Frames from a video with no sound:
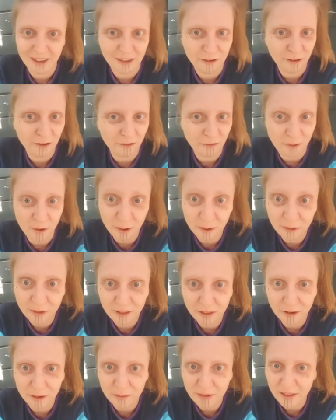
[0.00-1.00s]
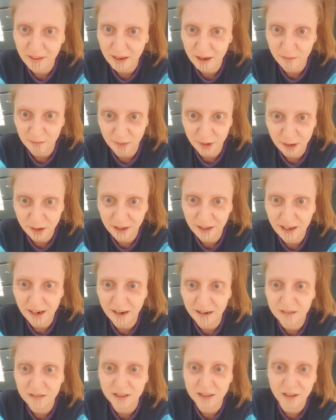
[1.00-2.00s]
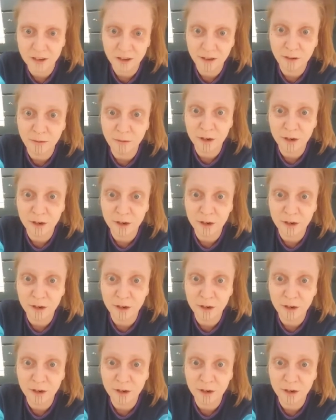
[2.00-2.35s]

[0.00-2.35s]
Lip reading: was wrong with you, but that burnout, you know,